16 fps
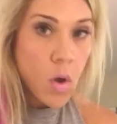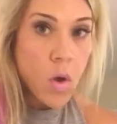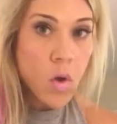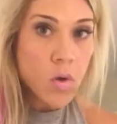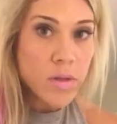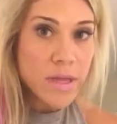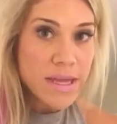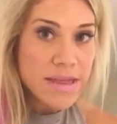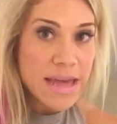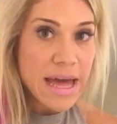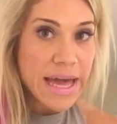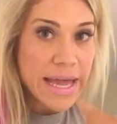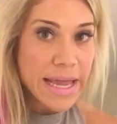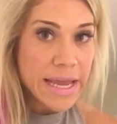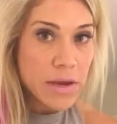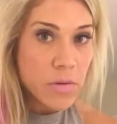hold it
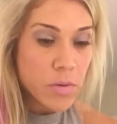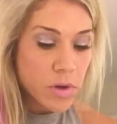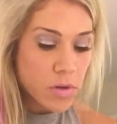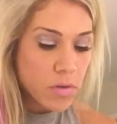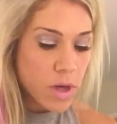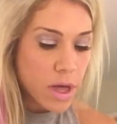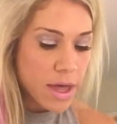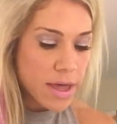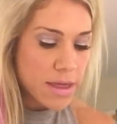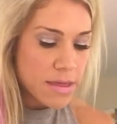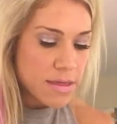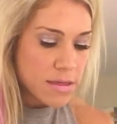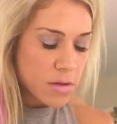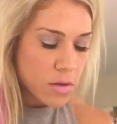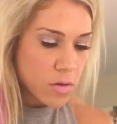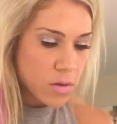tight when you cut,
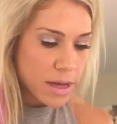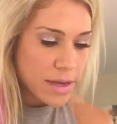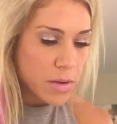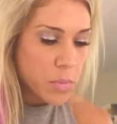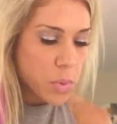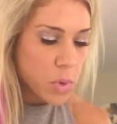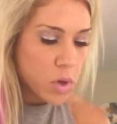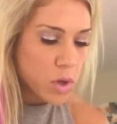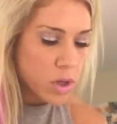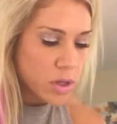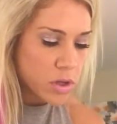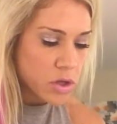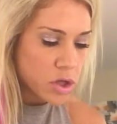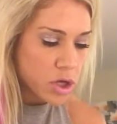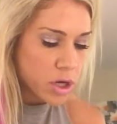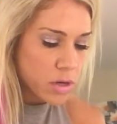so kind of pull on
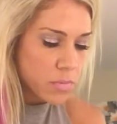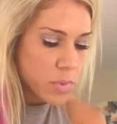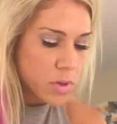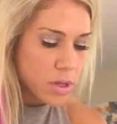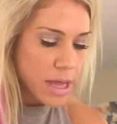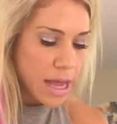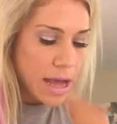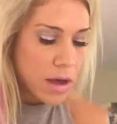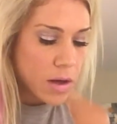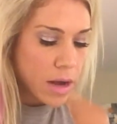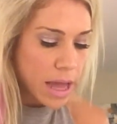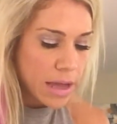the shirt, pull out.